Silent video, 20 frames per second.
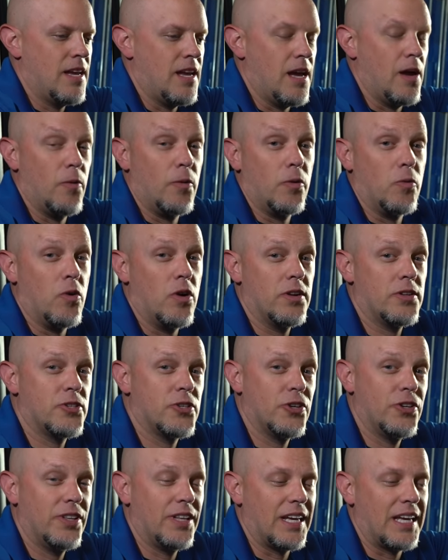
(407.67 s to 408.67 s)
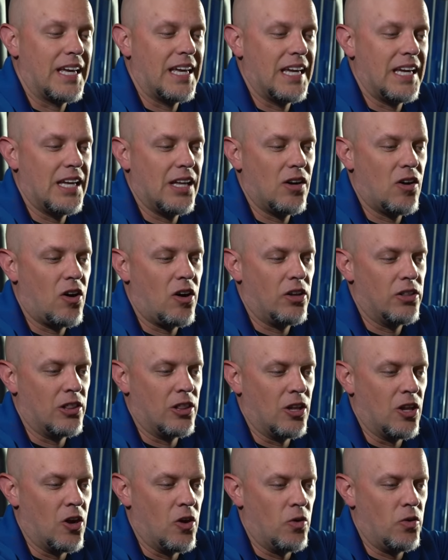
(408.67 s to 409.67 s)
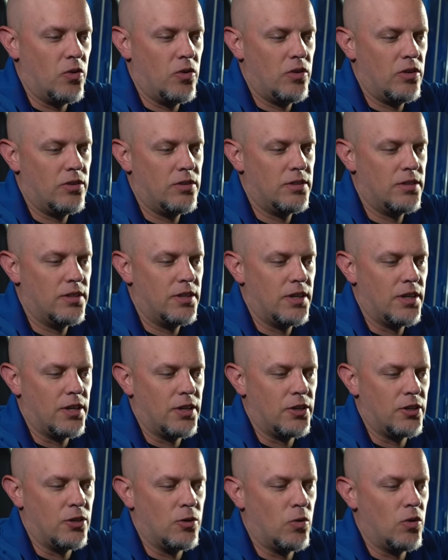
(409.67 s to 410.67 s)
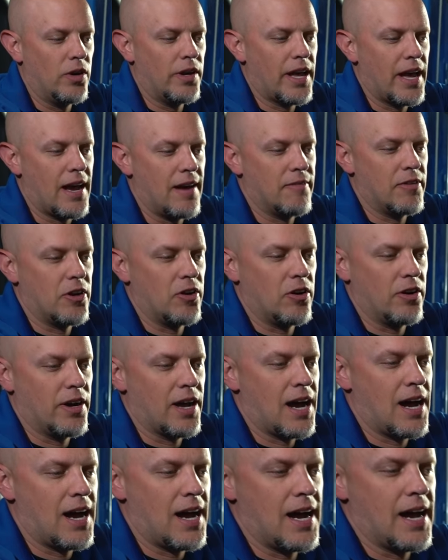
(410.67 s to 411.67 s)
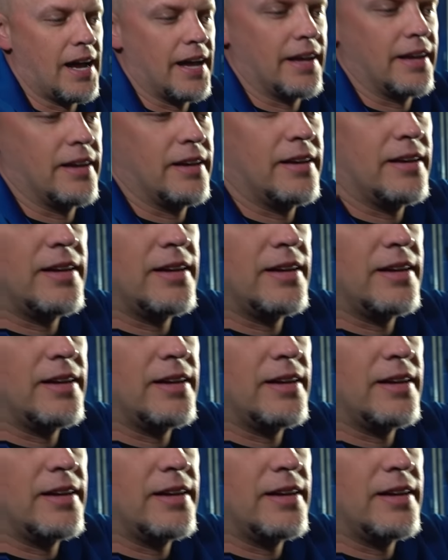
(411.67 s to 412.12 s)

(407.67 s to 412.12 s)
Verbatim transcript: And we wanna turn the heat on low. You don't wanna have it on high.